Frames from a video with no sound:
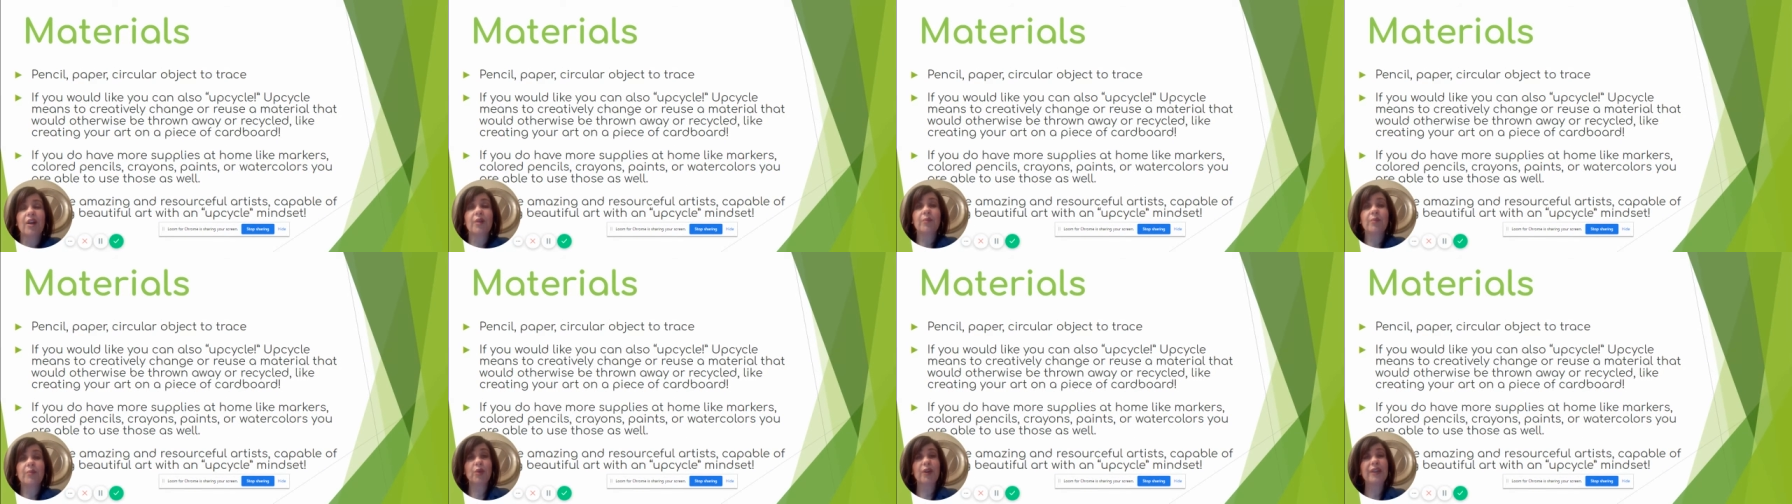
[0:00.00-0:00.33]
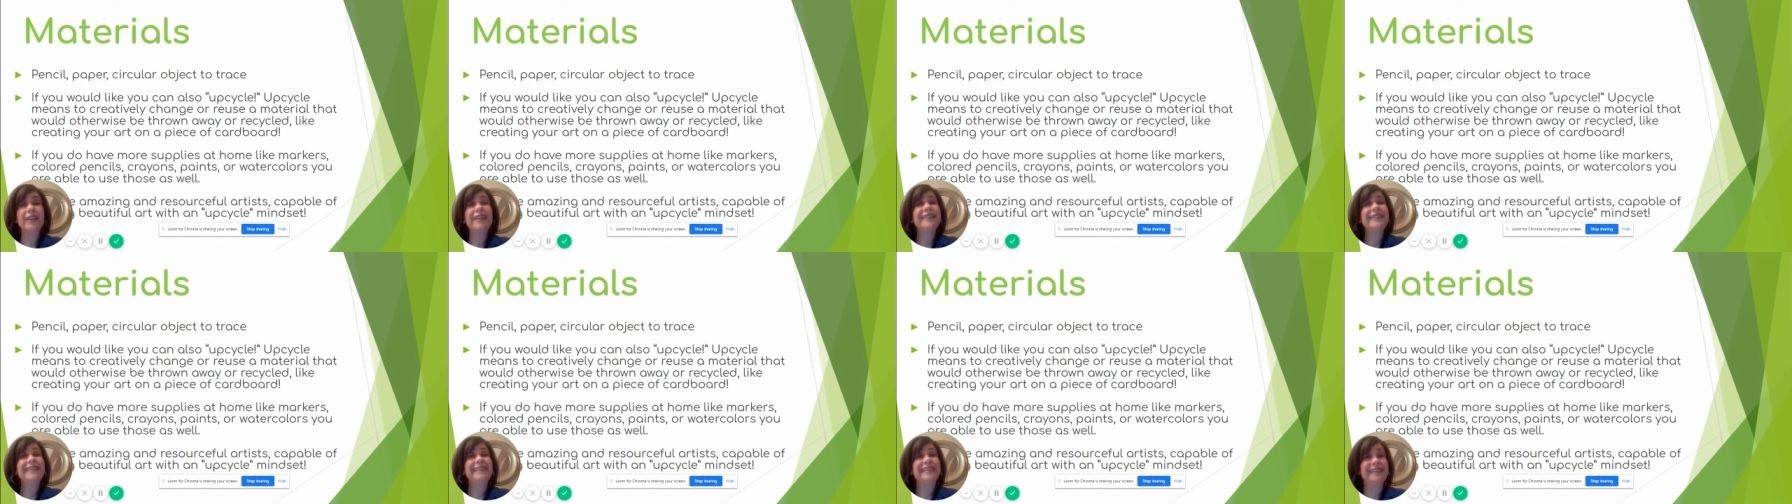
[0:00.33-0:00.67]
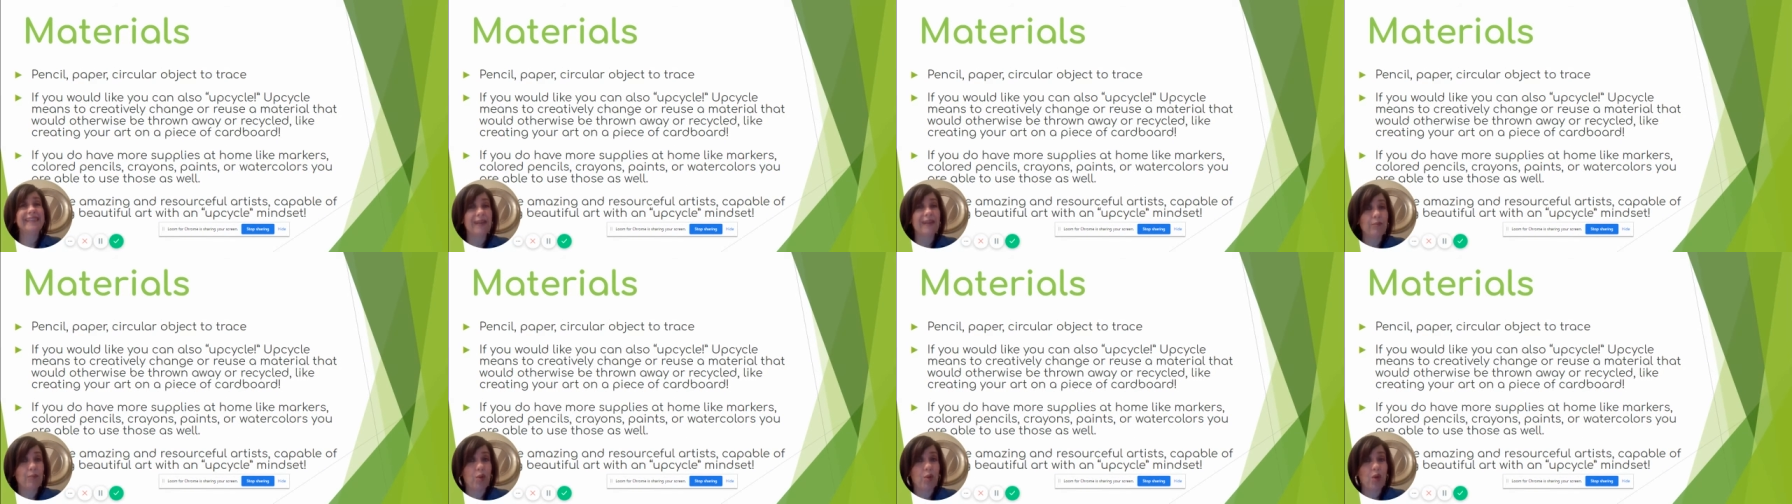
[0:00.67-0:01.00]
are pretty
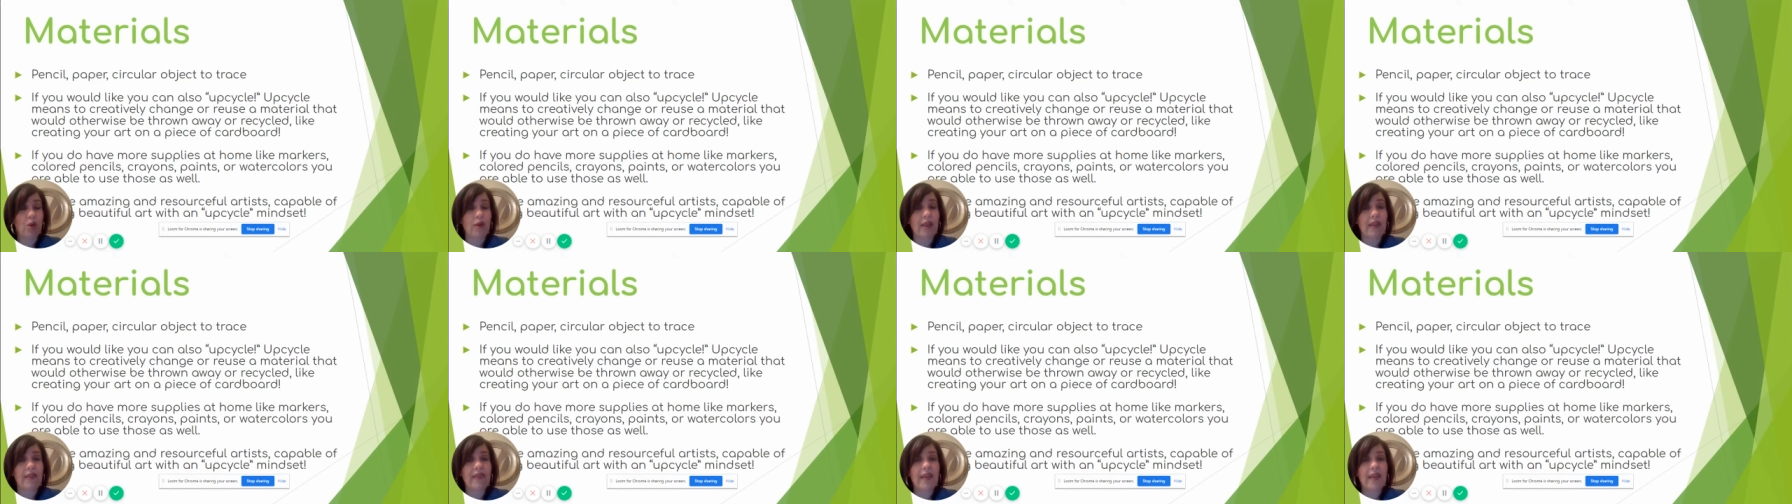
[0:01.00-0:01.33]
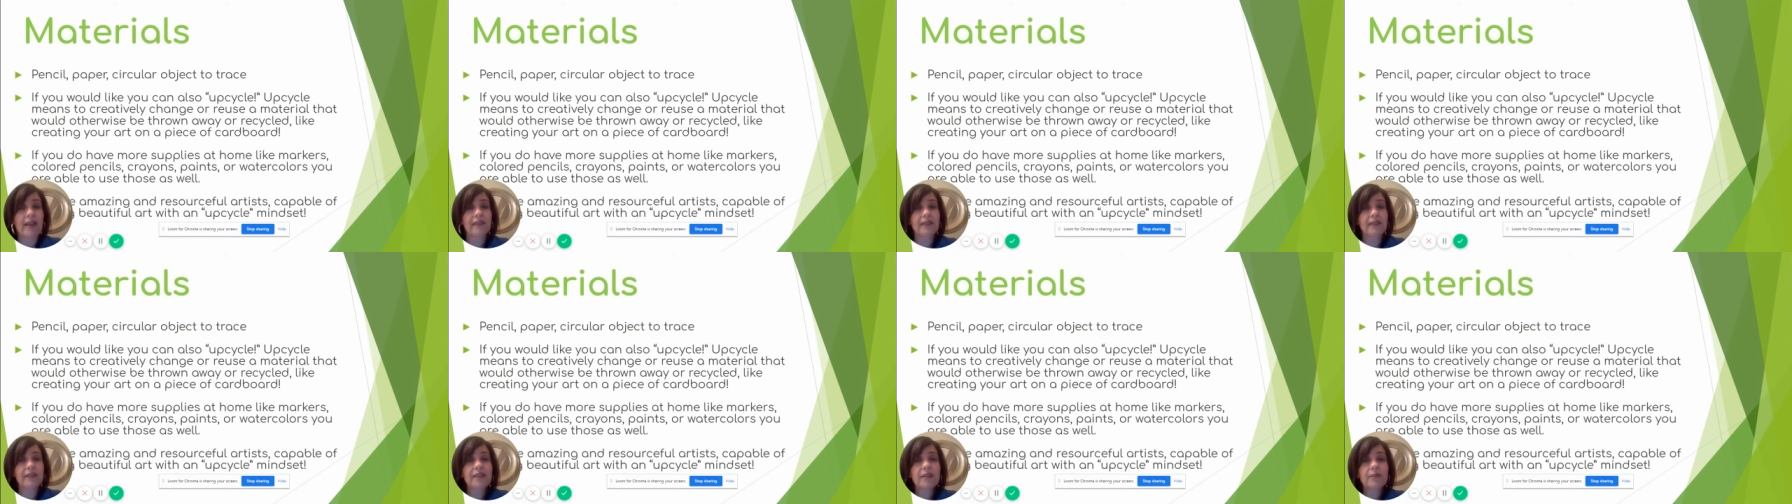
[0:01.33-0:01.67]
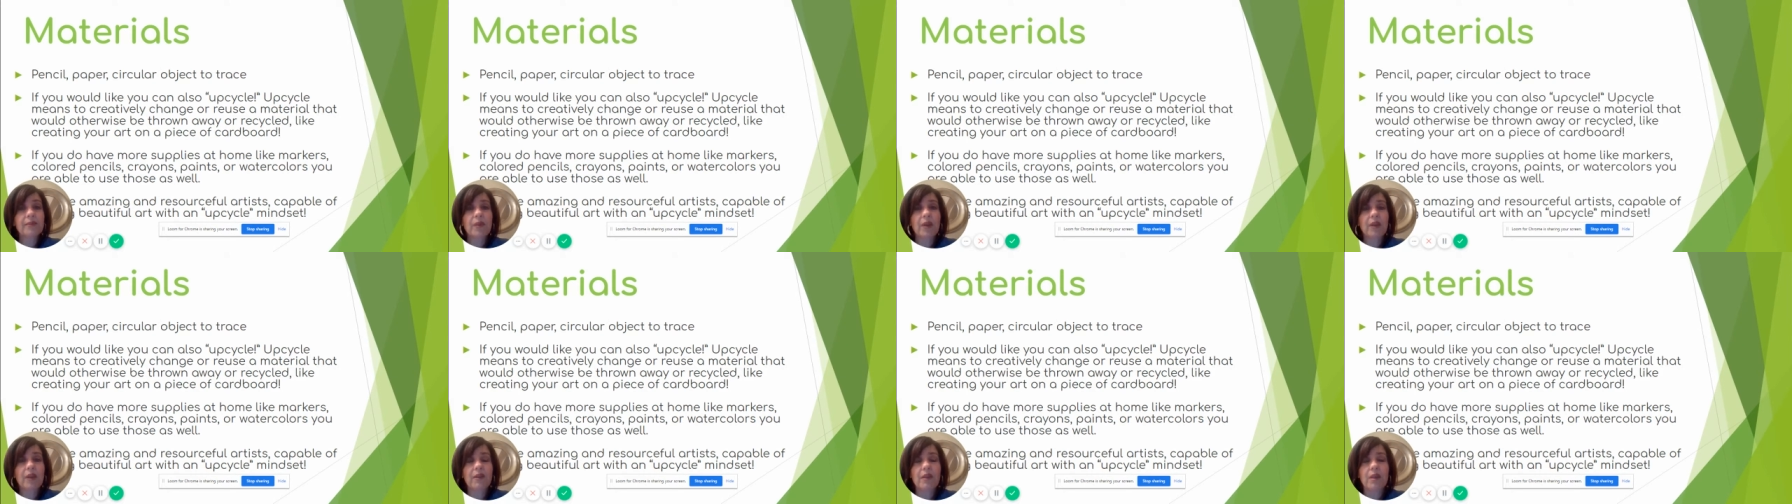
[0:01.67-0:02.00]
simple, and that's
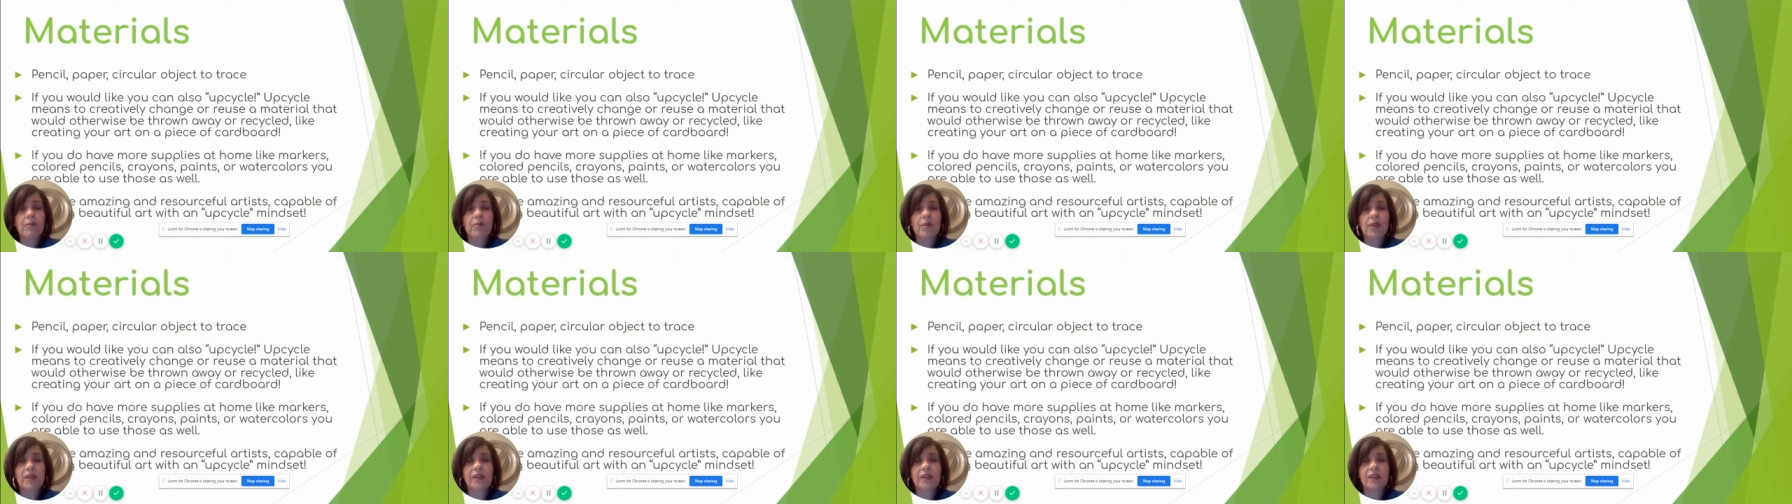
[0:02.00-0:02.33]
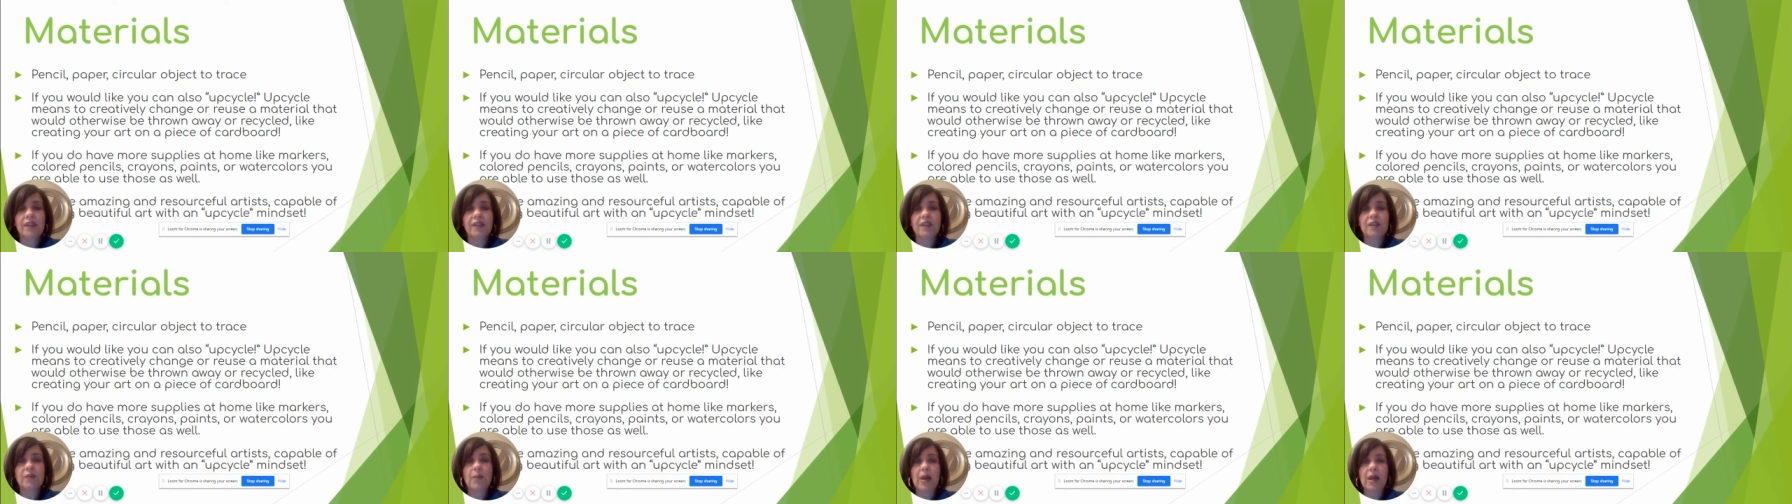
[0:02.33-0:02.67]
something that Mrs.